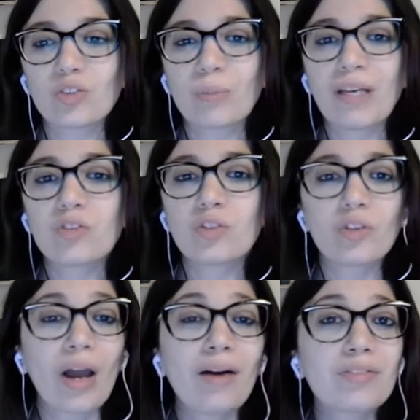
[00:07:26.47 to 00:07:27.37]
So make sure
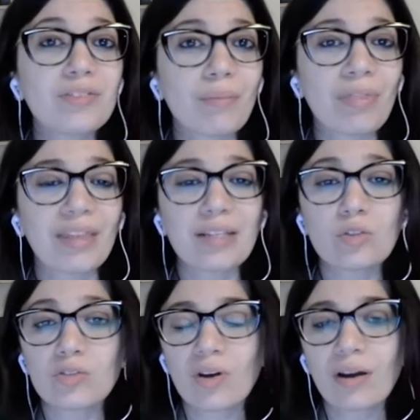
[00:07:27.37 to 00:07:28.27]
you have something
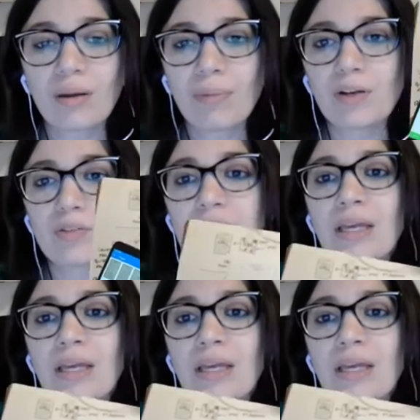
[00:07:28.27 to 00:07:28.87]
to talk about.